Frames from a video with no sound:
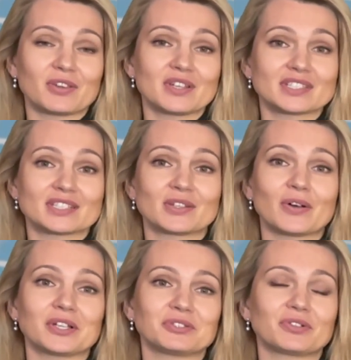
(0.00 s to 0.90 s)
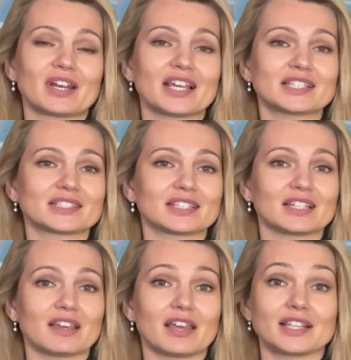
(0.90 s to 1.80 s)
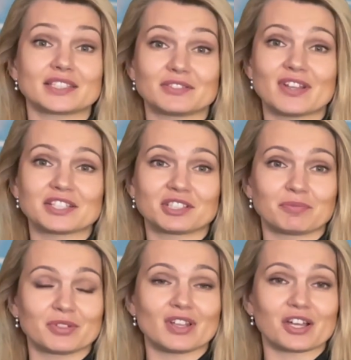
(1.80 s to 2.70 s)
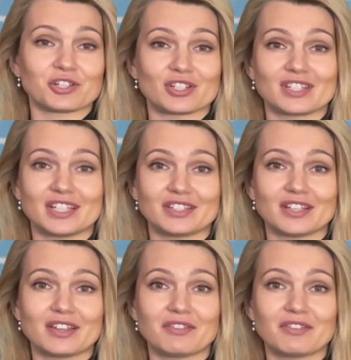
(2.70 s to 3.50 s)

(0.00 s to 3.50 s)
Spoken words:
US is going to release its industrial production data.